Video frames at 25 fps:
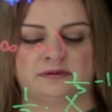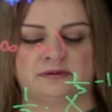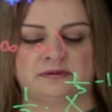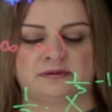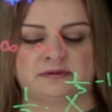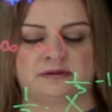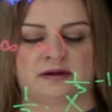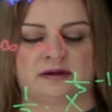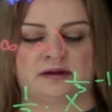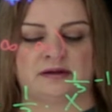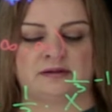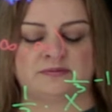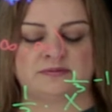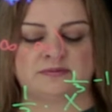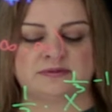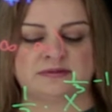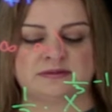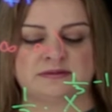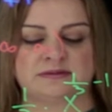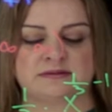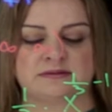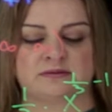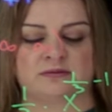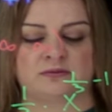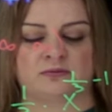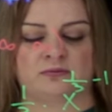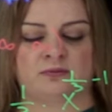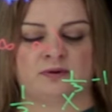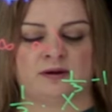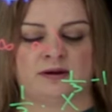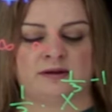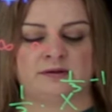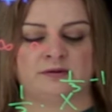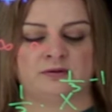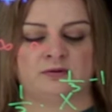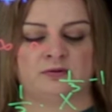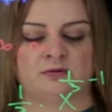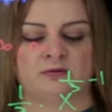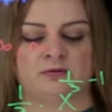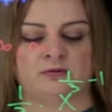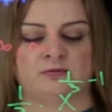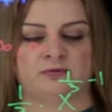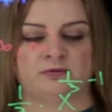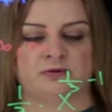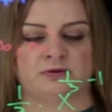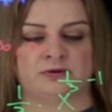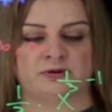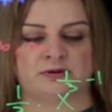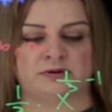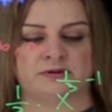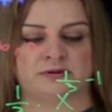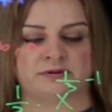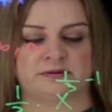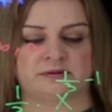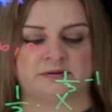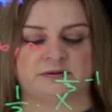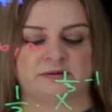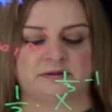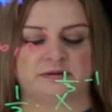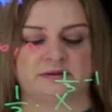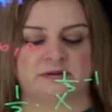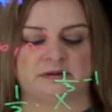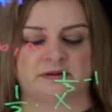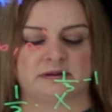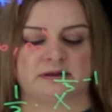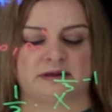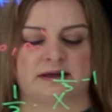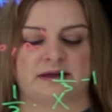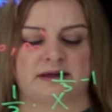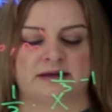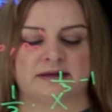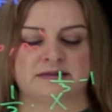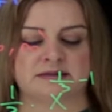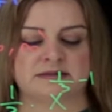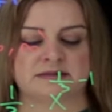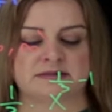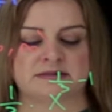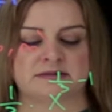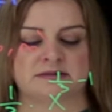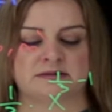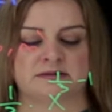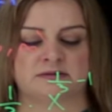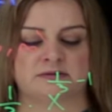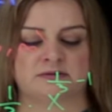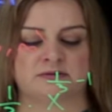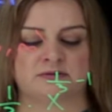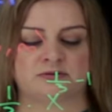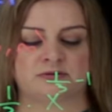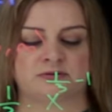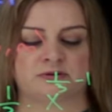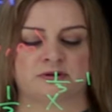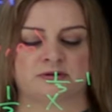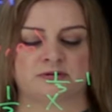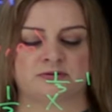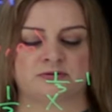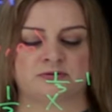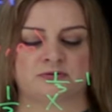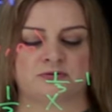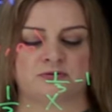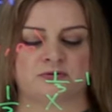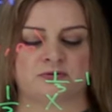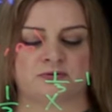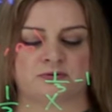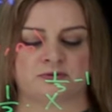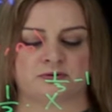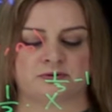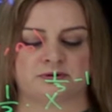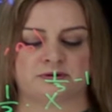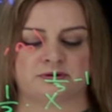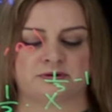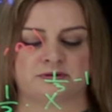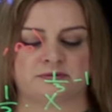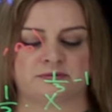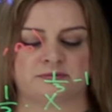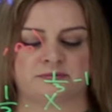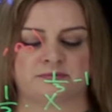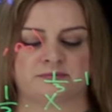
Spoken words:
times 1 over x to the 2/3.